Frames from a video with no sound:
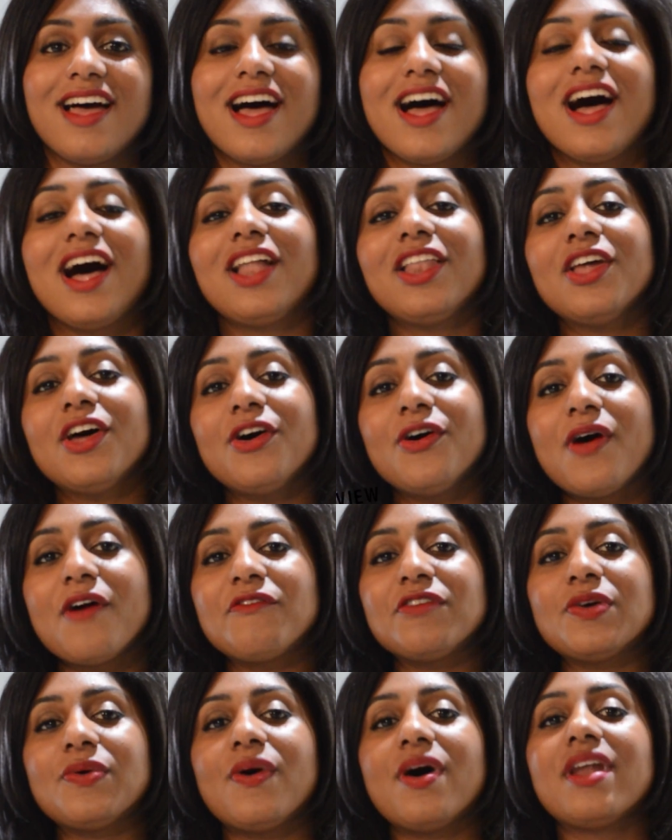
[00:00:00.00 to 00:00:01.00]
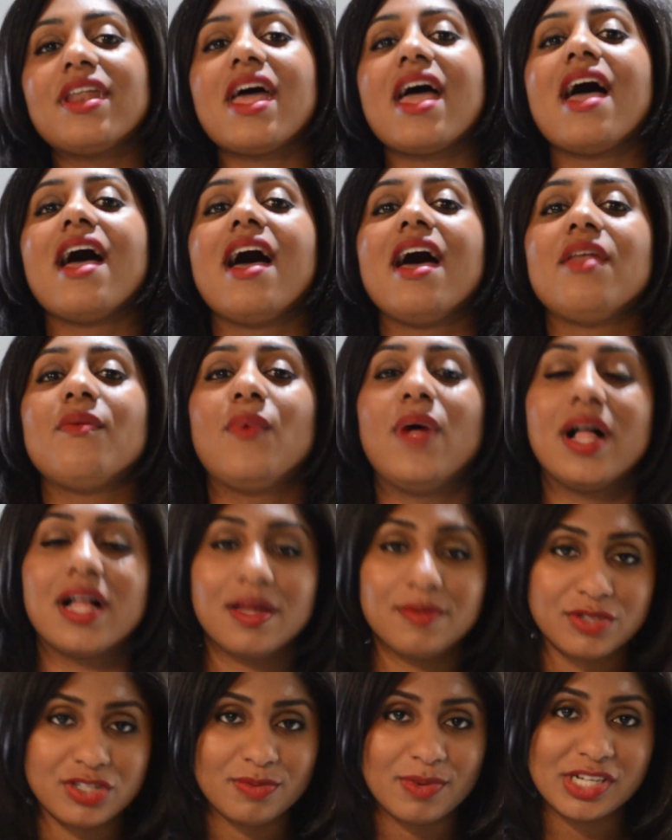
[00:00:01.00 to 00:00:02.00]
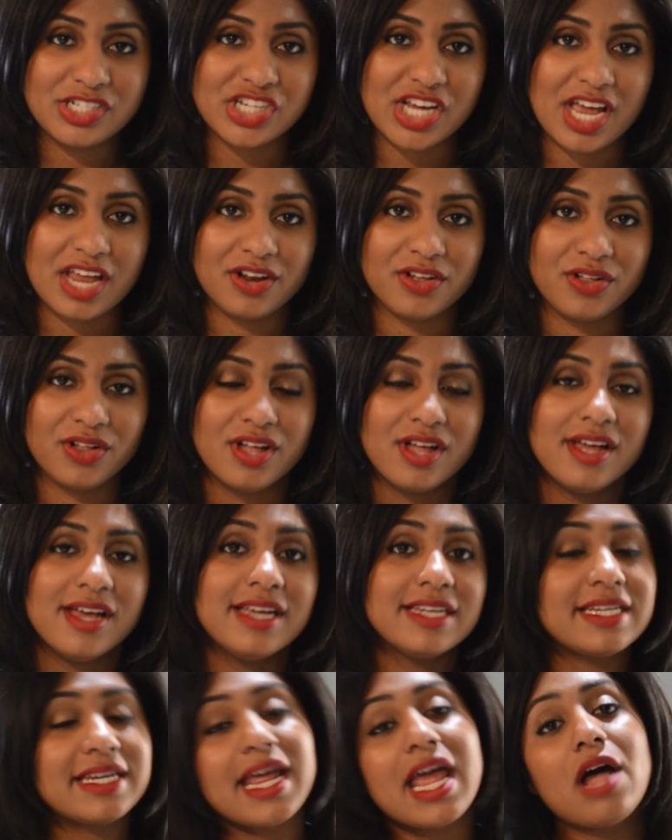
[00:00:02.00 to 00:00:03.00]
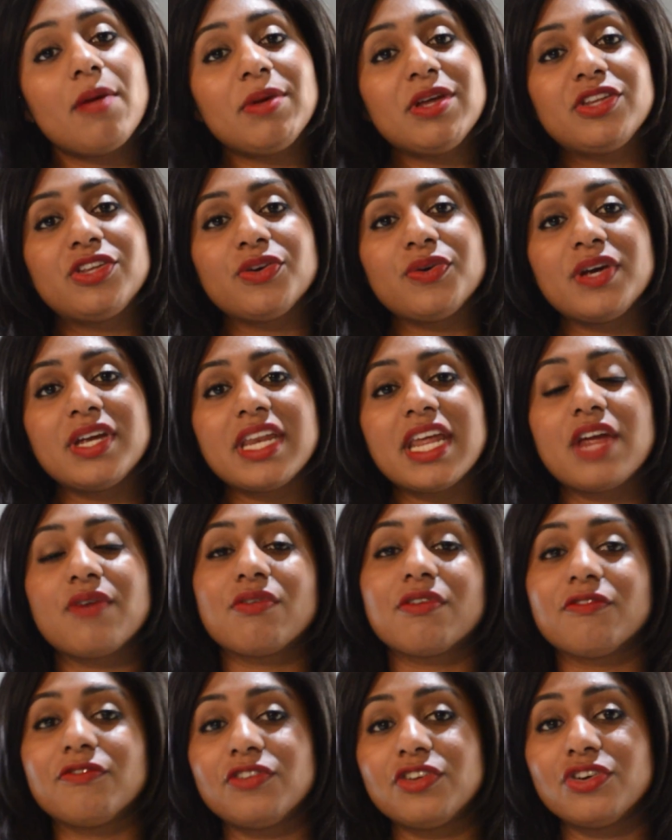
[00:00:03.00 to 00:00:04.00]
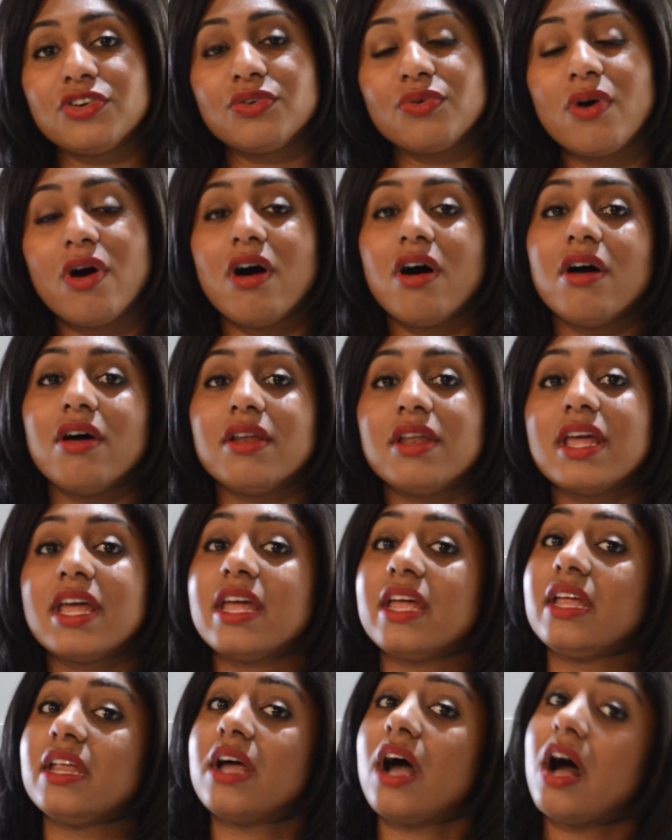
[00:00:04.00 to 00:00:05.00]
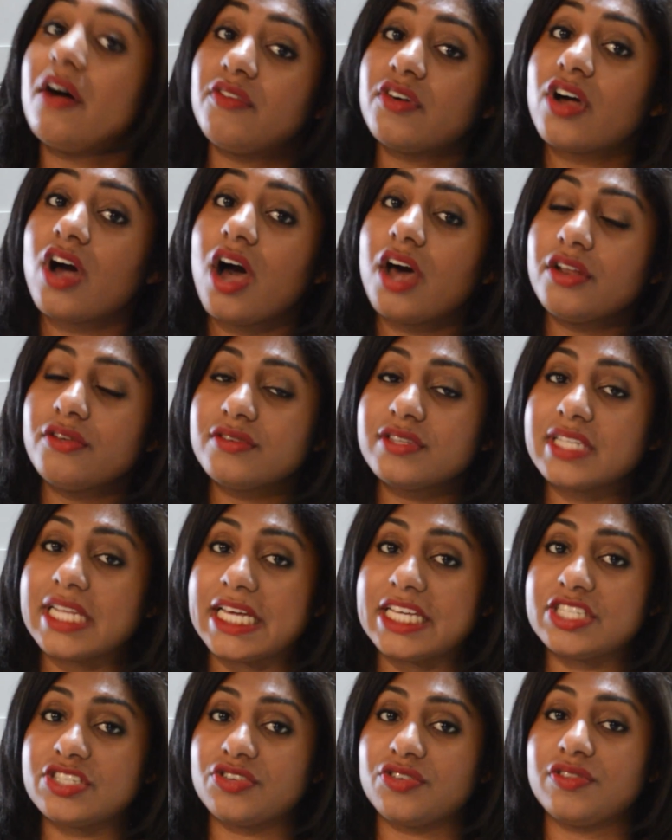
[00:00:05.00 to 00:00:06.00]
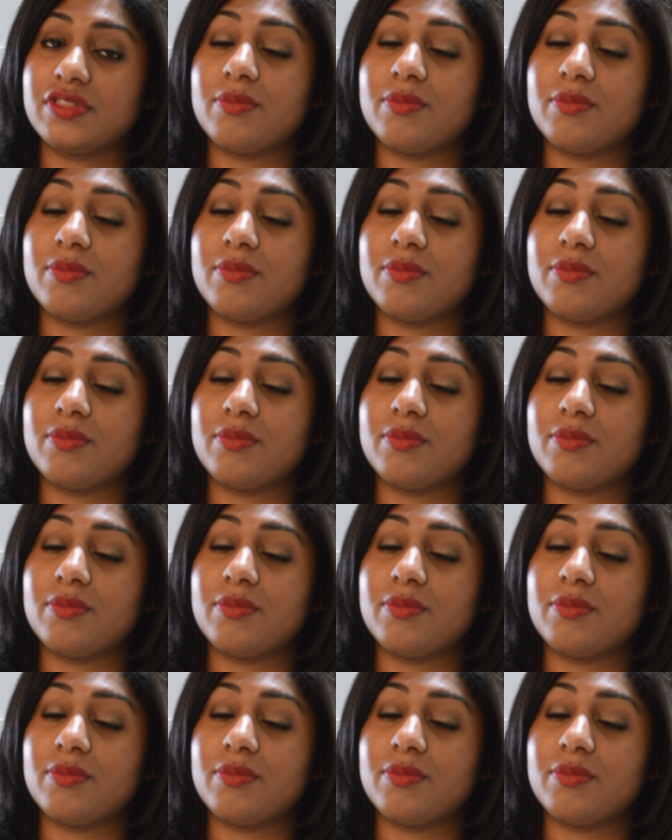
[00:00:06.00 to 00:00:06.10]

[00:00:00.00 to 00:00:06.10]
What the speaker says: Hello everyone and welcome to my channel. Today I'll be doing a review on an avocado slicer.